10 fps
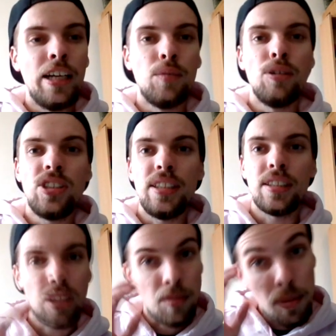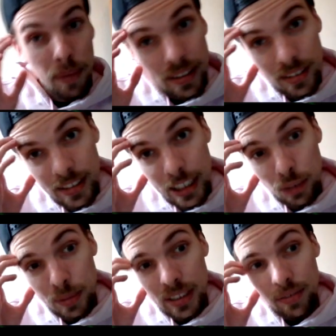you won't see it come up in
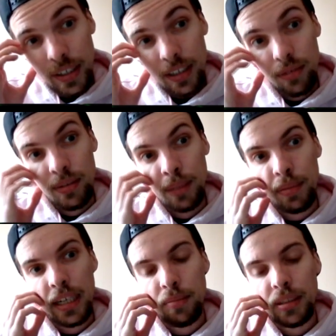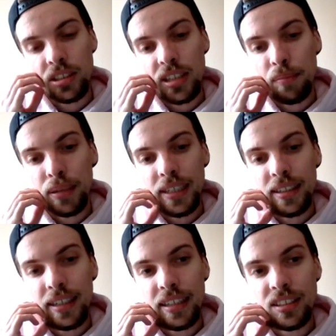this specific replay because I'm
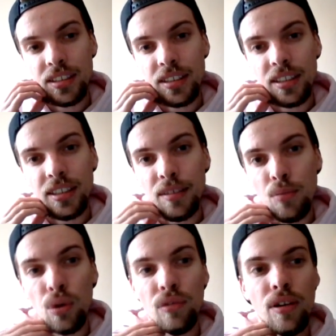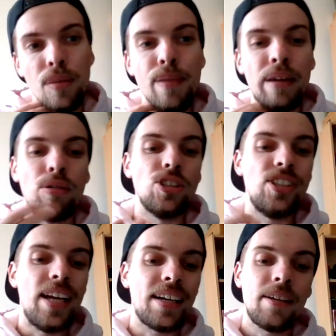playing against more of a back
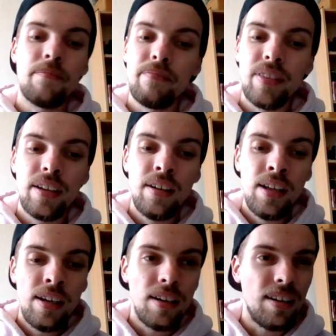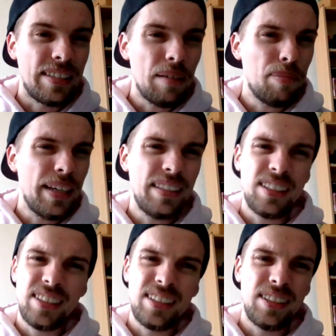rowish deck. Then I'm playing
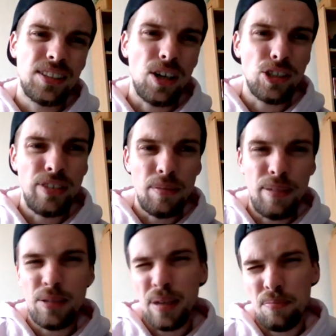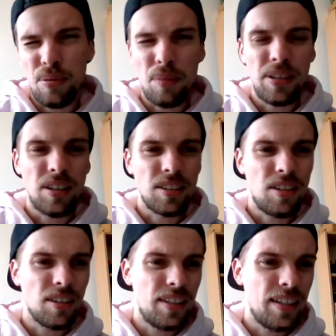the Archfiend Abyss, but I'm probably gonna
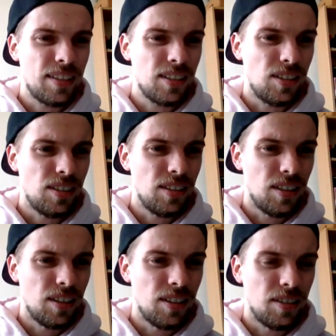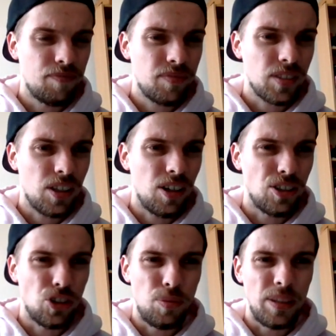cut that
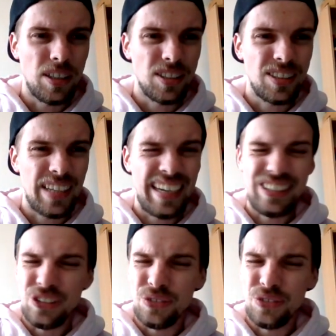card just because I